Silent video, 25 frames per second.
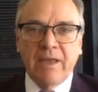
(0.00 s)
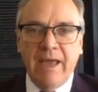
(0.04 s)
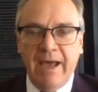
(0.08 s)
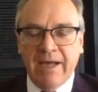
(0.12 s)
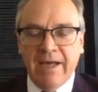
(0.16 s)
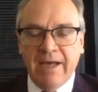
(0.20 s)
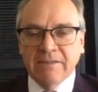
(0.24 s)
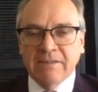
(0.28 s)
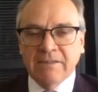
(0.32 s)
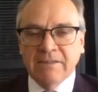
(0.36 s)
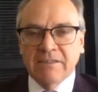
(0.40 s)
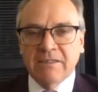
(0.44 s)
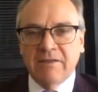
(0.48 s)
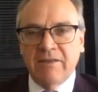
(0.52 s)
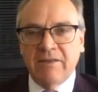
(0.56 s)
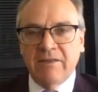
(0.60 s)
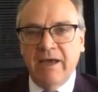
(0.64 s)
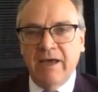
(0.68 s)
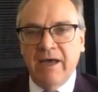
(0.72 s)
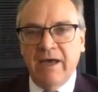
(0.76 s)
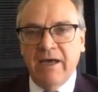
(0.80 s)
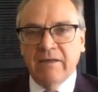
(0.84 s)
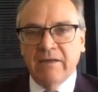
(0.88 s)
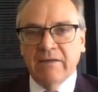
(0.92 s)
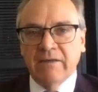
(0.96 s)
adds to
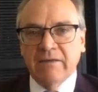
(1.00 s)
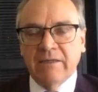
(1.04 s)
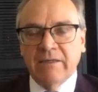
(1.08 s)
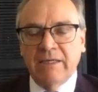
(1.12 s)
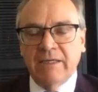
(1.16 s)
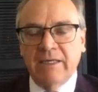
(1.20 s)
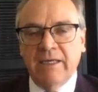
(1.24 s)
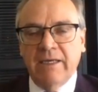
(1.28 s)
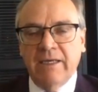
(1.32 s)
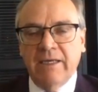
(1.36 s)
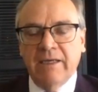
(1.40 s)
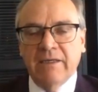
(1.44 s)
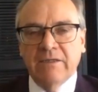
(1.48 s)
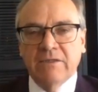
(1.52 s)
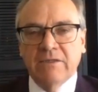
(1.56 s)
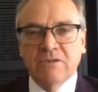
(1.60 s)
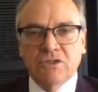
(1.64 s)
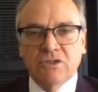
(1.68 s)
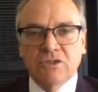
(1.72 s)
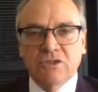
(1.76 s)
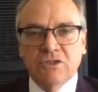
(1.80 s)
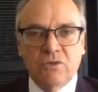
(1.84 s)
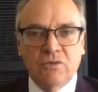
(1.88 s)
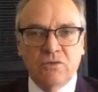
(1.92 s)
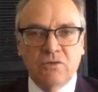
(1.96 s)
that
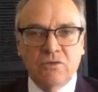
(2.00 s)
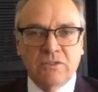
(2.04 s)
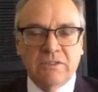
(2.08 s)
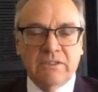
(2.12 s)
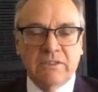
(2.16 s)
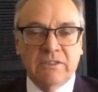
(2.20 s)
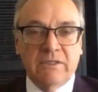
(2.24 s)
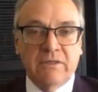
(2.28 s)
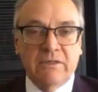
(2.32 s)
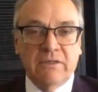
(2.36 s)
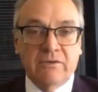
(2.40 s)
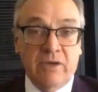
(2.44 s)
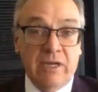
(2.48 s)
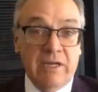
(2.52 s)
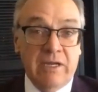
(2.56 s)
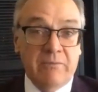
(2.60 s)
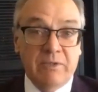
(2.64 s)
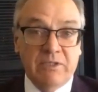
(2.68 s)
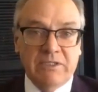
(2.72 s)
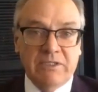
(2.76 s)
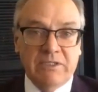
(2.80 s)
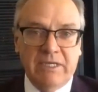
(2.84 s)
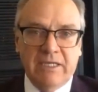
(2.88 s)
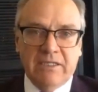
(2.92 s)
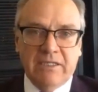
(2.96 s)
and shows the grade
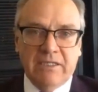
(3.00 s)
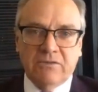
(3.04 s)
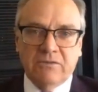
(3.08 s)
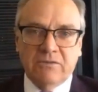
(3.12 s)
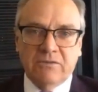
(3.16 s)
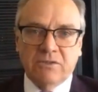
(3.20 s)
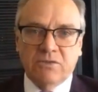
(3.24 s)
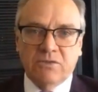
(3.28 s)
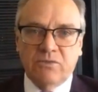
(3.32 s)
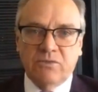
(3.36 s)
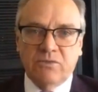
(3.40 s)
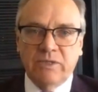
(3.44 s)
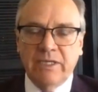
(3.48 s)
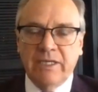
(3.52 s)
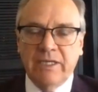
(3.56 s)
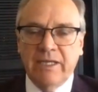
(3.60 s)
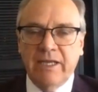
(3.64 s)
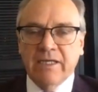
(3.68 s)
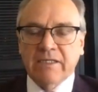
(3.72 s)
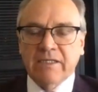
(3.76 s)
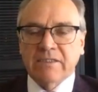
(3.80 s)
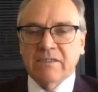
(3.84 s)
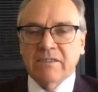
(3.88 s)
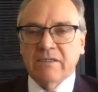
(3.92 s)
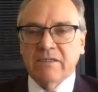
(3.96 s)
potential is
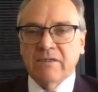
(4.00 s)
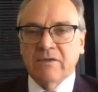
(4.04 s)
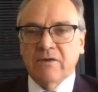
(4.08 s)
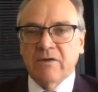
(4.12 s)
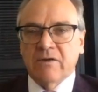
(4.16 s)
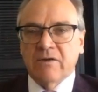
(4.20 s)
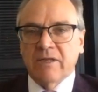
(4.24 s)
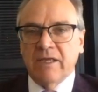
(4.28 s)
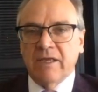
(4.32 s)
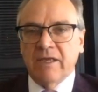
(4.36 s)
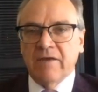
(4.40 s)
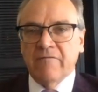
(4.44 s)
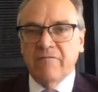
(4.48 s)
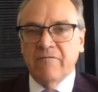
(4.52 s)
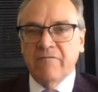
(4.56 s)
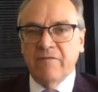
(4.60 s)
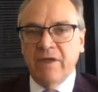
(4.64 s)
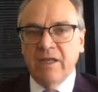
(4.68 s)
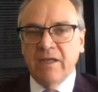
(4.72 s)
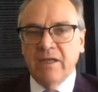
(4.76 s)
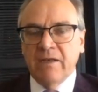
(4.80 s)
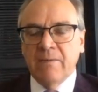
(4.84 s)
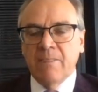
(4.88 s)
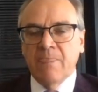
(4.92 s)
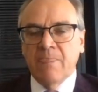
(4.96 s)
really excellent on the F
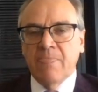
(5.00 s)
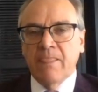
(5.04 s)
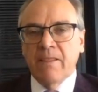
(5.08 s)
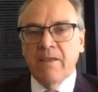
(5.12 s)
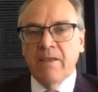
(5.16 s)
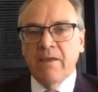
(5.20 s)
vein.